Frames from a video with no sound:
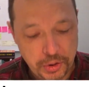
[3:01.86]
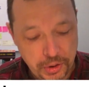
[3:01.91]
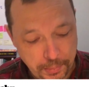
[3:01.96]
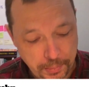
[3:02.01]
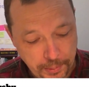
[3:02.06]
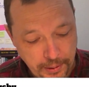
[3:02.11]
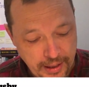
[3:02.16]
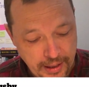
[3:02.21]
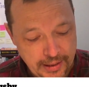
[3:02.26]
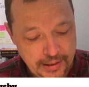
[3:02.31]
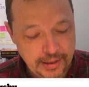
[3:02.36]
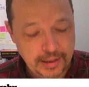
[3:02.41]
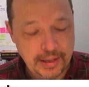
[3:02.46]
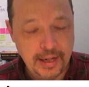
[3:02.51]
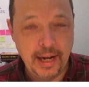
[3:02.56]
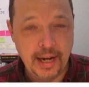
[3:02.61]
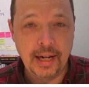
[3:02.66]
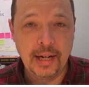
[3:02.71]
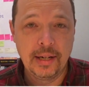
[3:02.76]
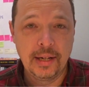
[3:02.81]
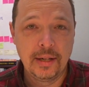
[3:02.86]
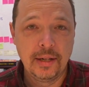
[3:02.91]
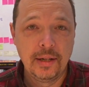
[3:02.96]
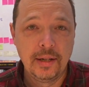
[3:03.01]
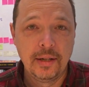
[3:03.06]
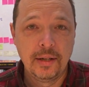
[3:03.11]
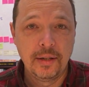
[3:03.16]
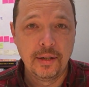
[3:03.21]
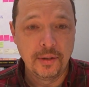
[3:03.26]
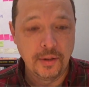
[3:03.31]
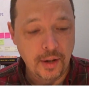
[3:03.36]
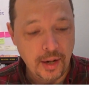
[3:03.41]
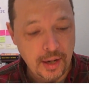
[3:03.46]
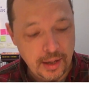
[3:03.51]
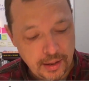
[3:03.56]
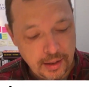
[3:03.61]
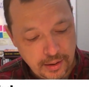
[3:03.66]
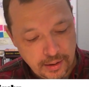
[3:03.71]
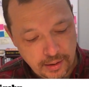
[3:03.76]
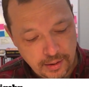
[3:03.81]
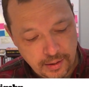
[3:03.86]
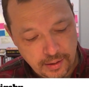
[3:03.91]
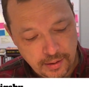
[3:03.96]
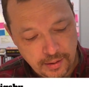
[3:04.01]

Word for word: on your plate today, right?